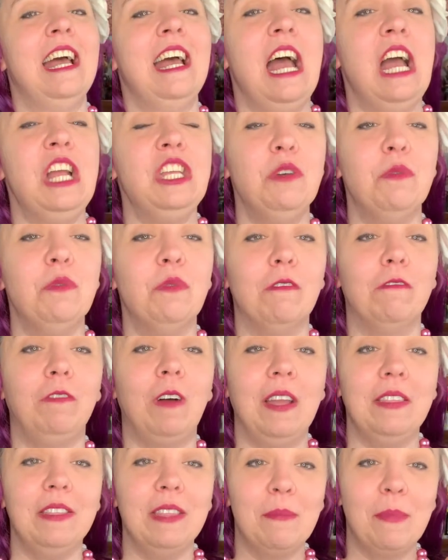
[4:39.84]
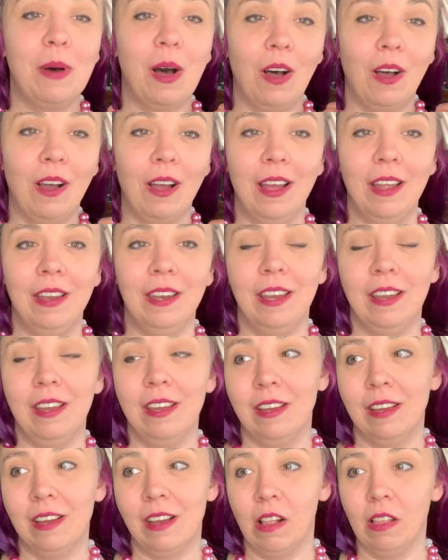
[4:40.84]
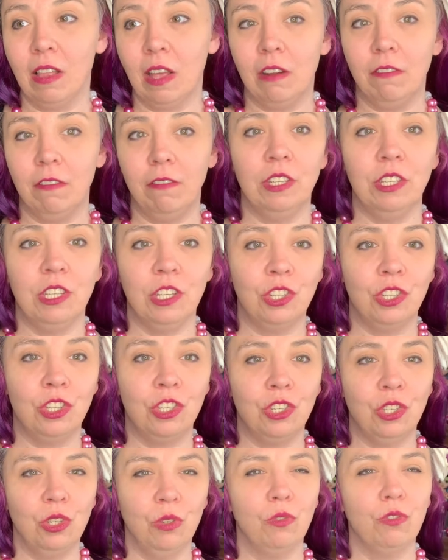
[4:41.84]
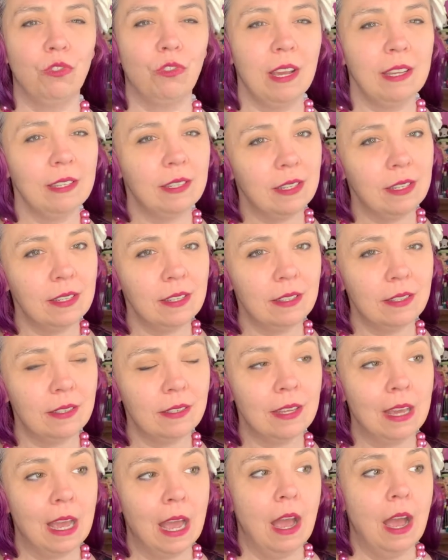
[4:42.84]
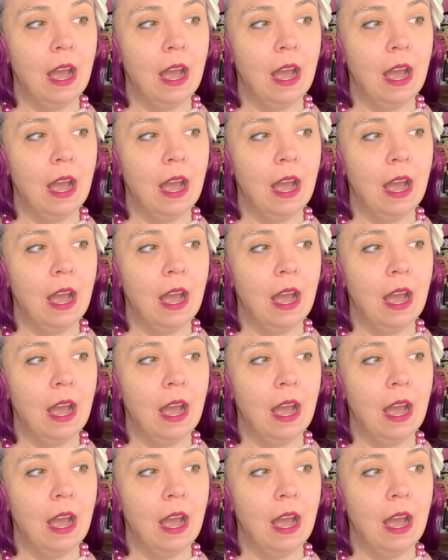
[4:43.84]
And you will find them on a lot of vintage suit dresses